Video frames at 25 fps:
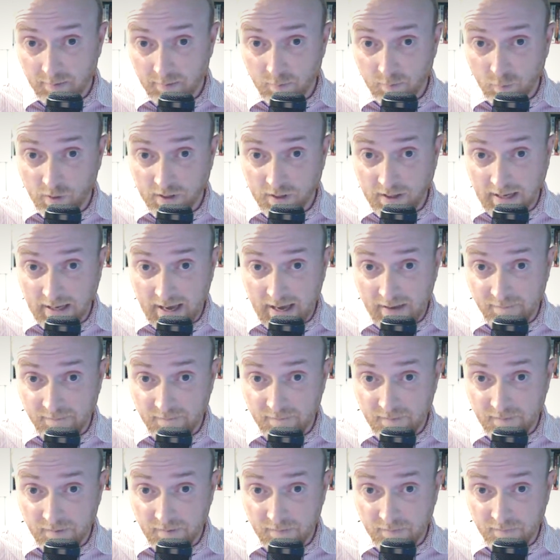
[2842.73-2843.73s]
whether you have
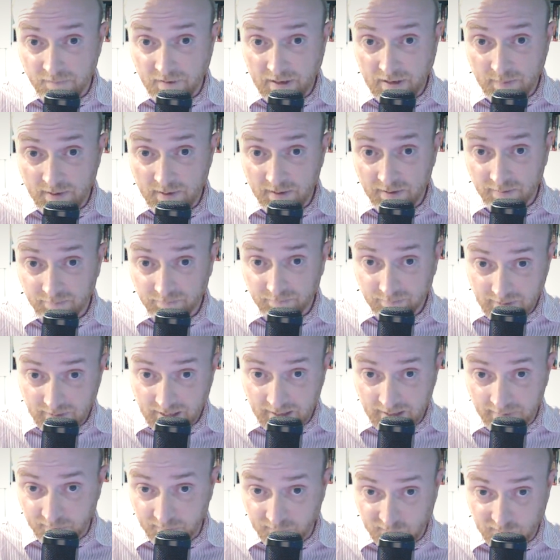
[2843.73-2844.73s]
female
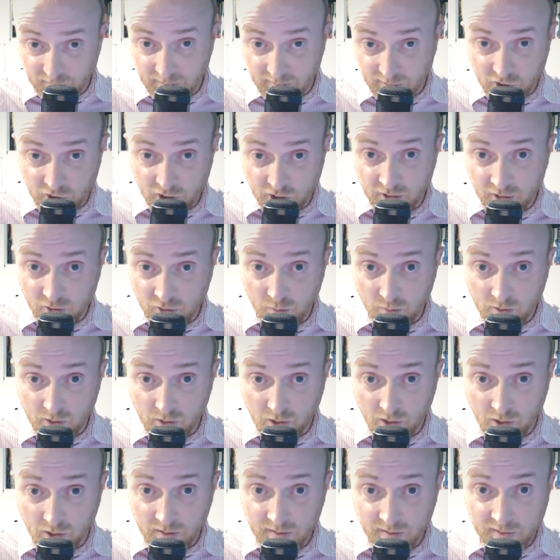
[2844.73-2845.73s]
elders in the church or
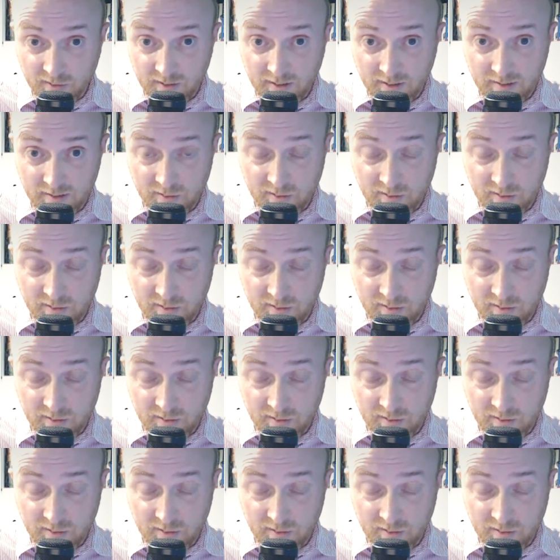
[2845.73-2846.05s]
not,